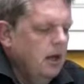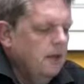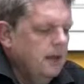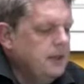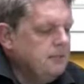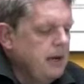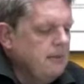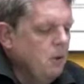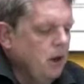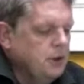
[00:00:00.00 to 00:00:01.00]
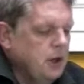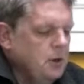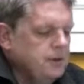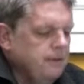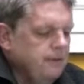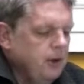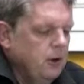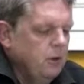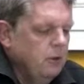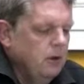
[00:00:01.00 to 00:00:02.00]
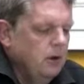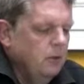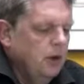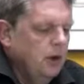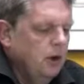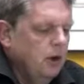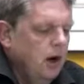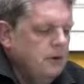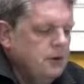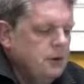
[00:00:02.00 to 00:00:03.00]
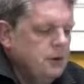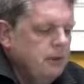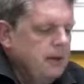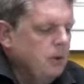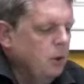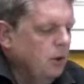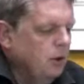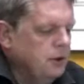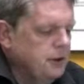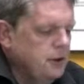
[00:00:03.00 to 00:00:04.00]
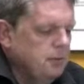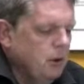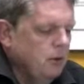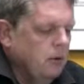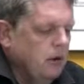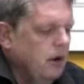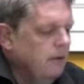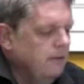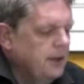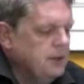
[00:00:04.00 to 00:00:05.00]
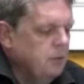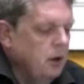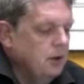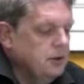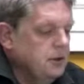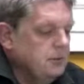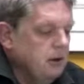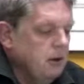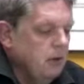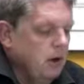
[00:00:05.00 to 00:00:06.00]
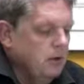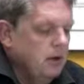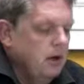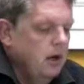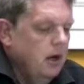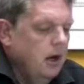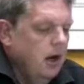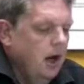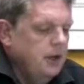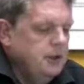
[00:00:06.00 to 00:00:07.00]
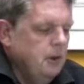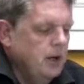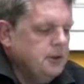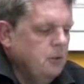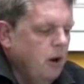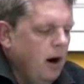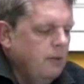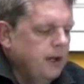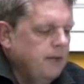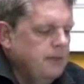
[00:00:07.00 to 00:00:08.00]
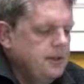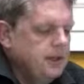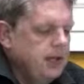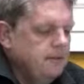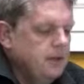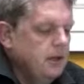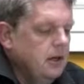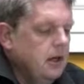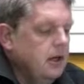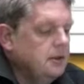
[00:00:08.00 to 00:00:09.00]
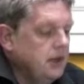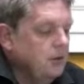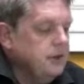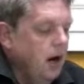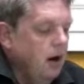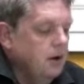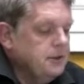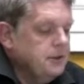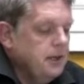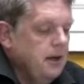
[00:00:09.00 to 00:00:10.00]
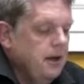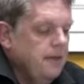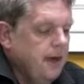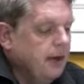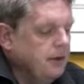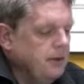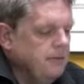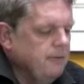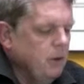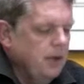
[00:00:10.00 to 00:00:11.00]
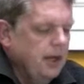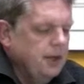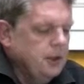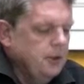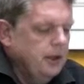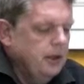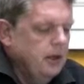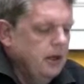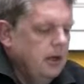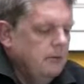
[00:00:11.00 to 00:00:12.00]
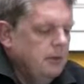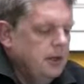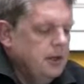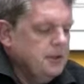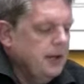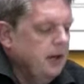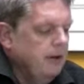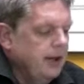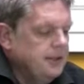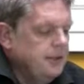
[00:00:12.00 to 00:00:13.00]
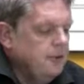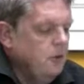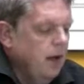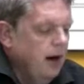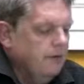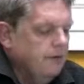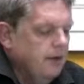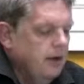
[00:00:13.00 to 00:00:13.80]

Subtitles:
These people are chosen few. We are not going to choose people who are not suitable for this work to the spirit world. And you ask why we give them this gift. Don't ask. Thank them for what they are doing, because they are acting through love.